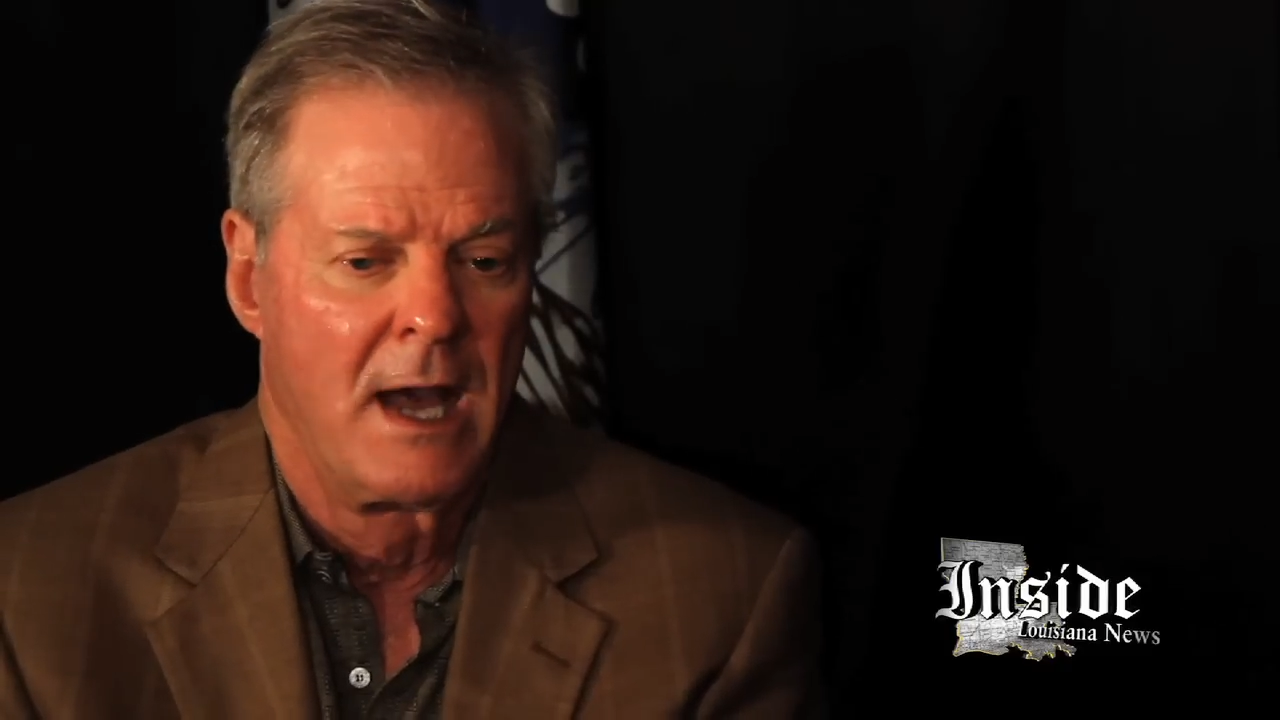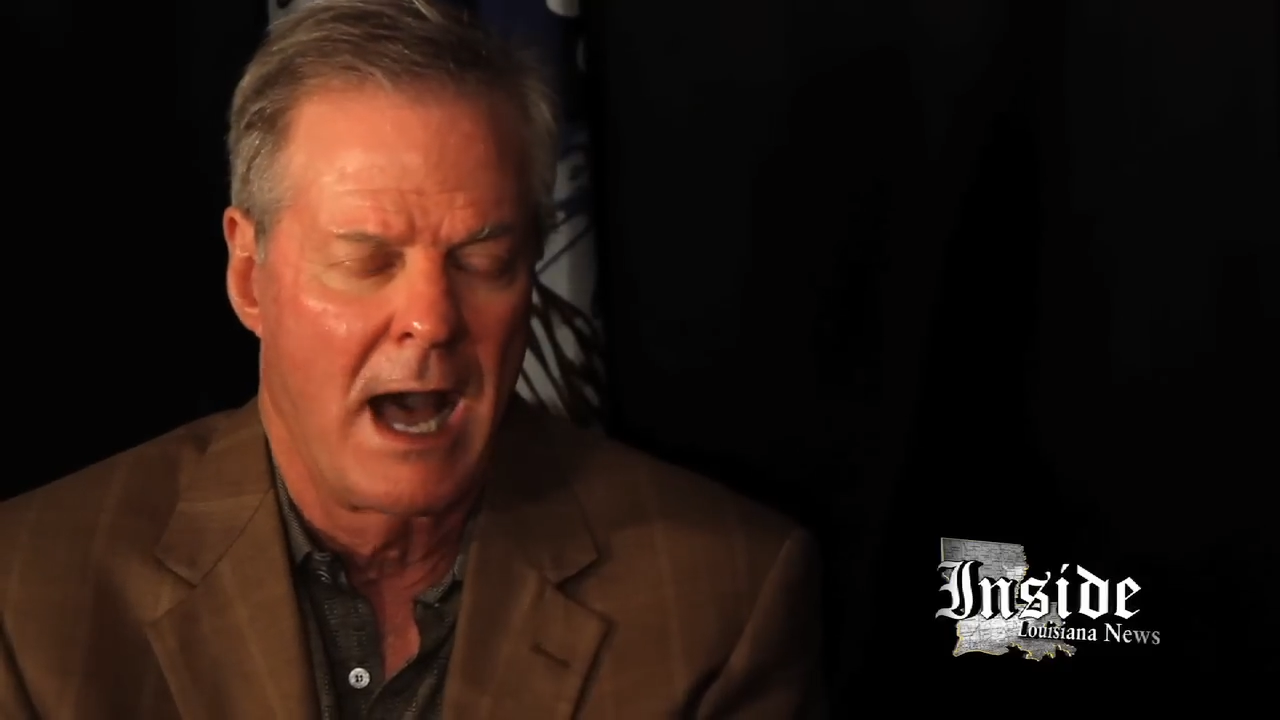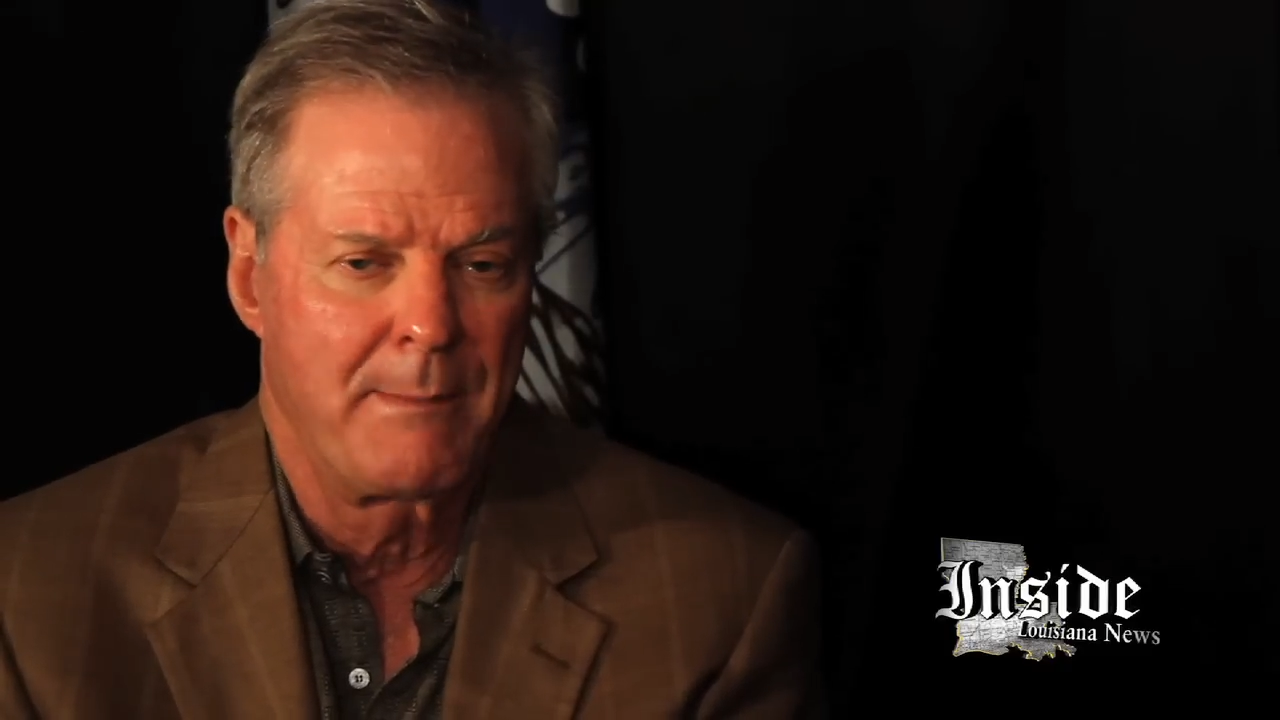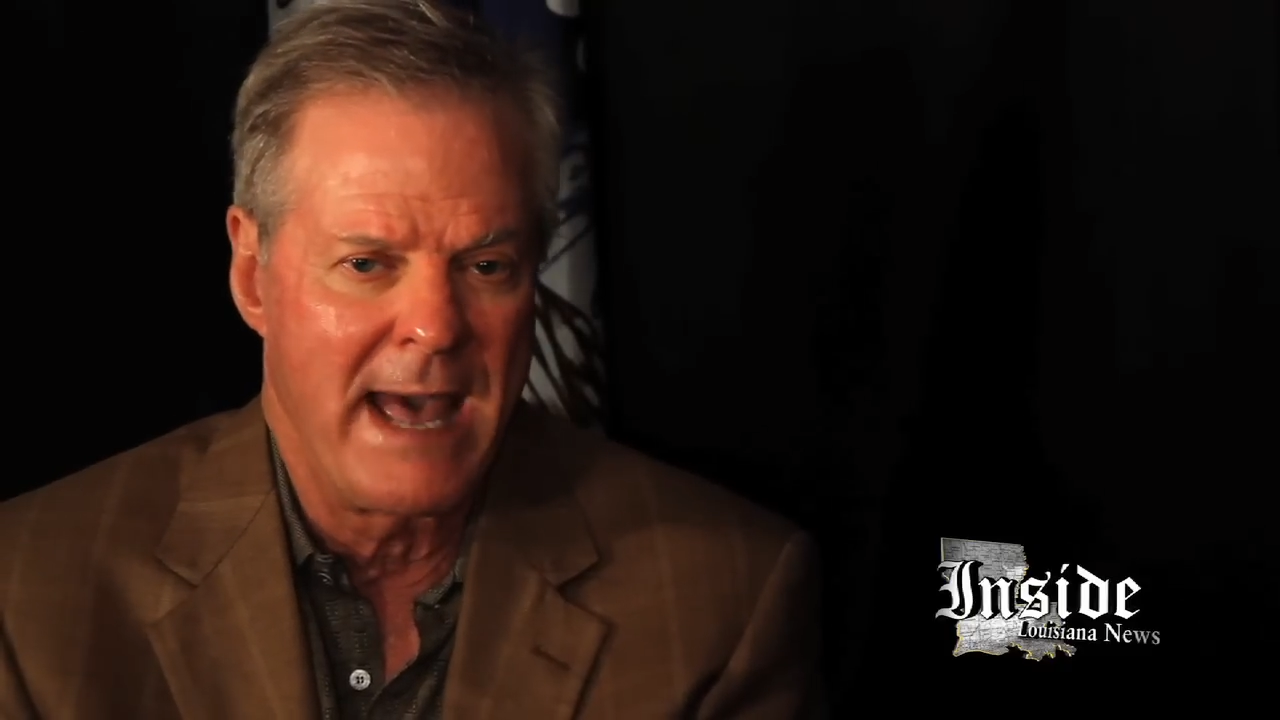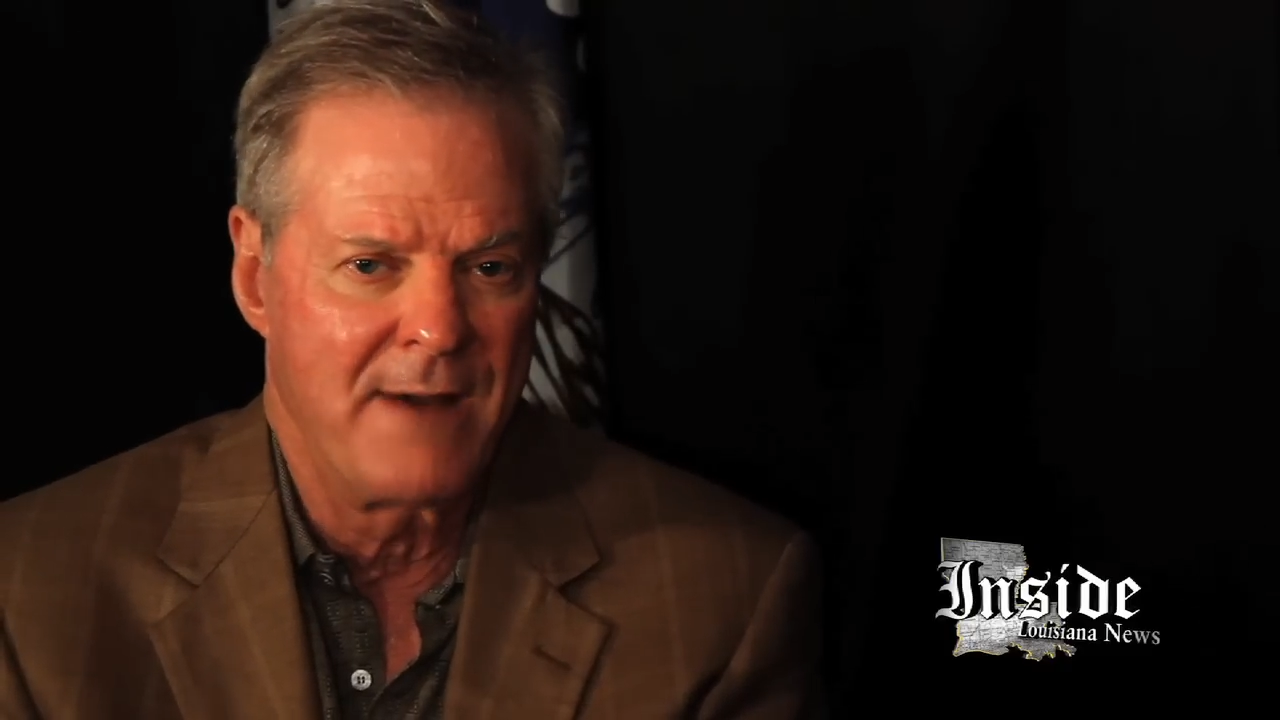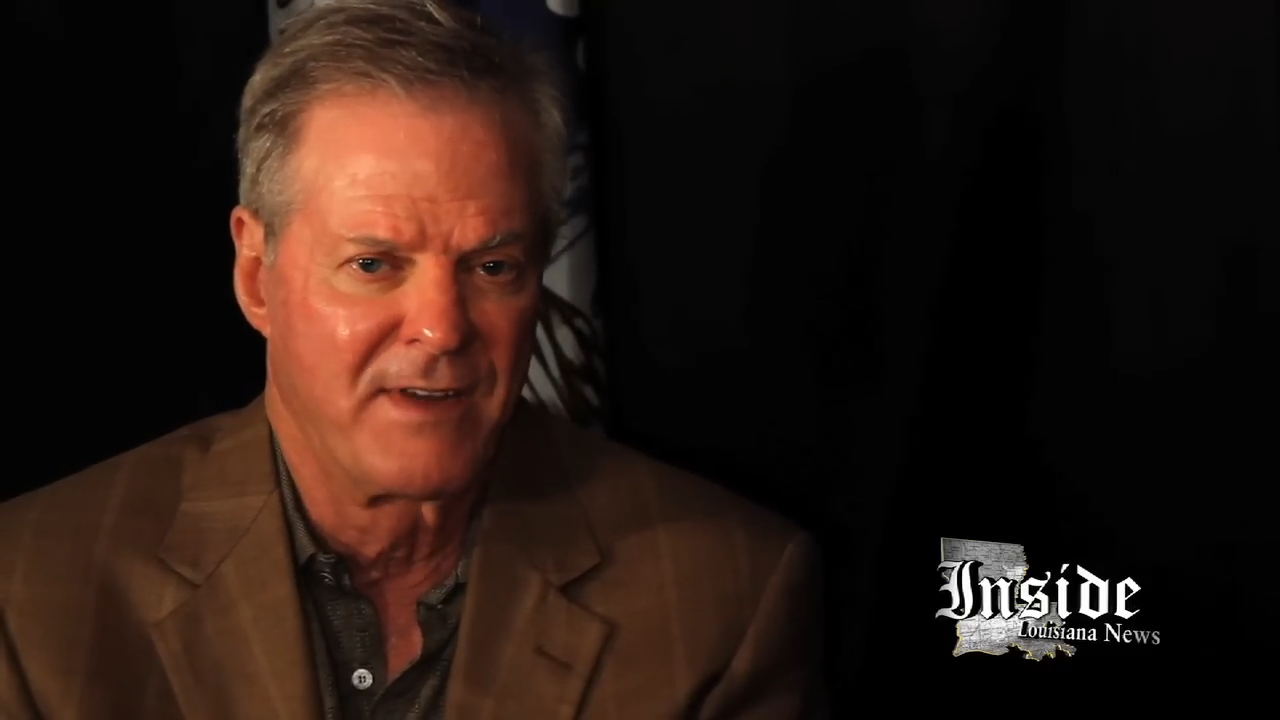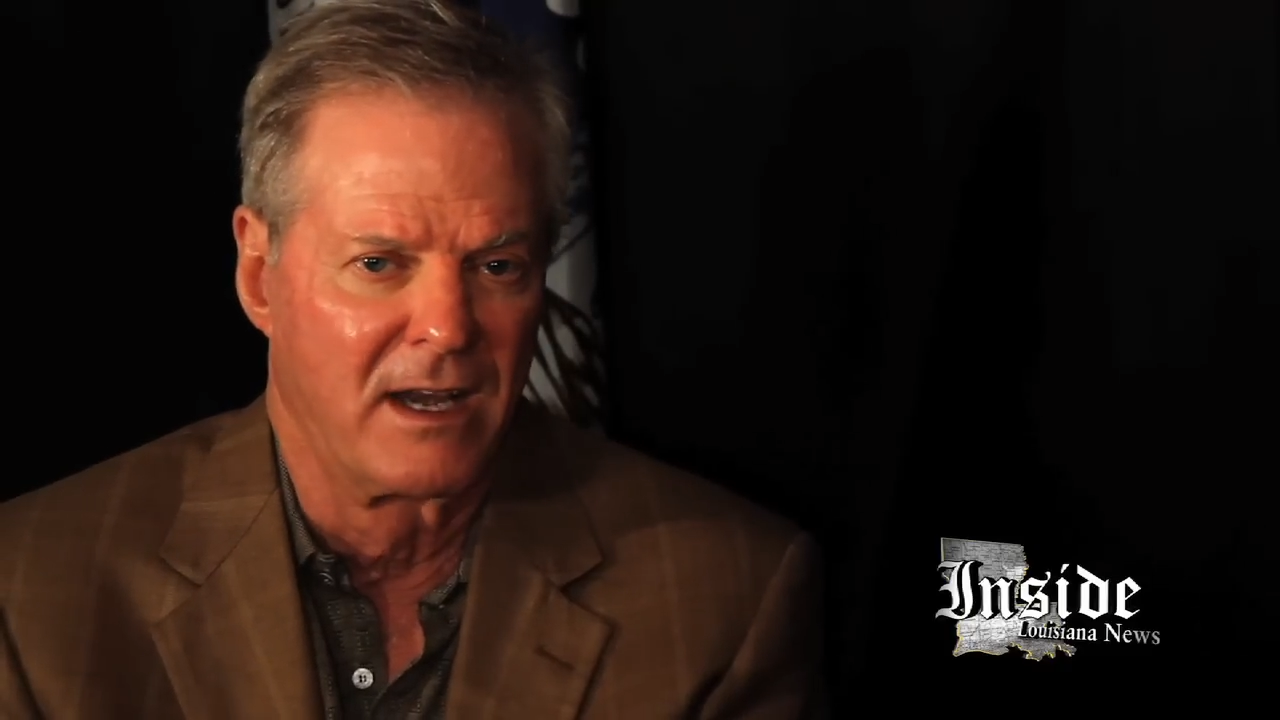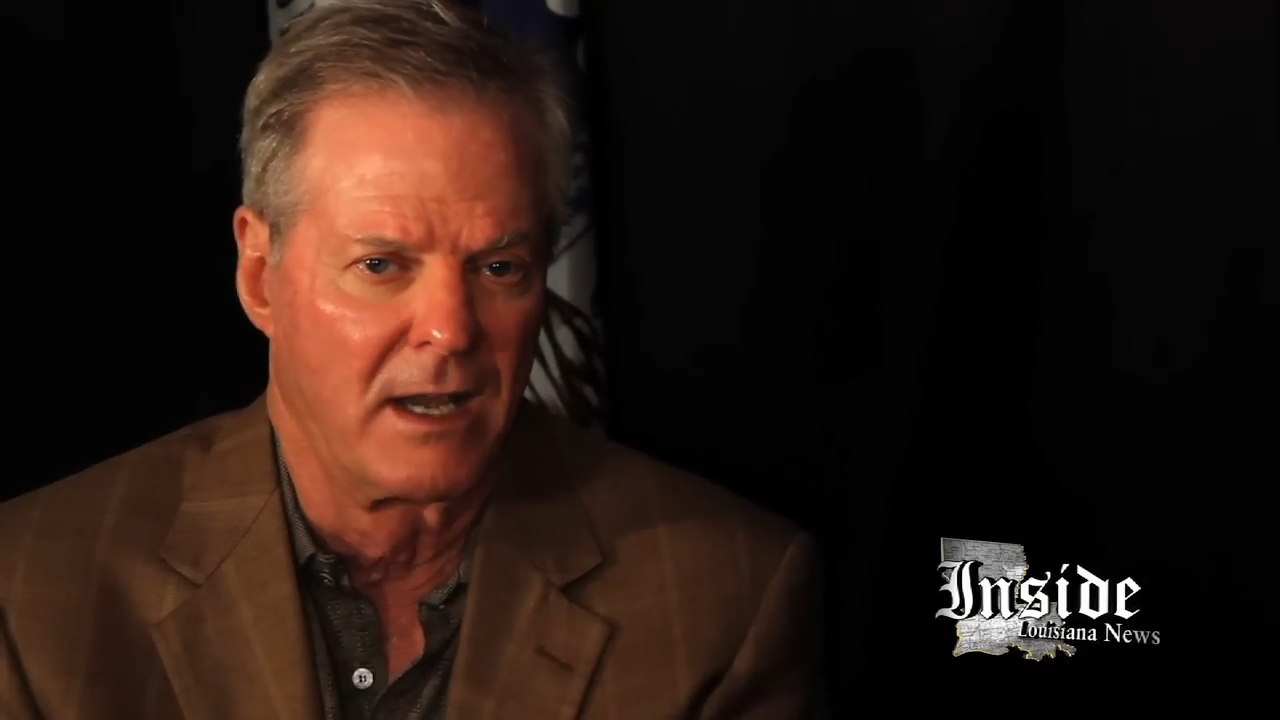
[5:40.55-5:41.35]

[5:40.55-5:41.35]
I'm having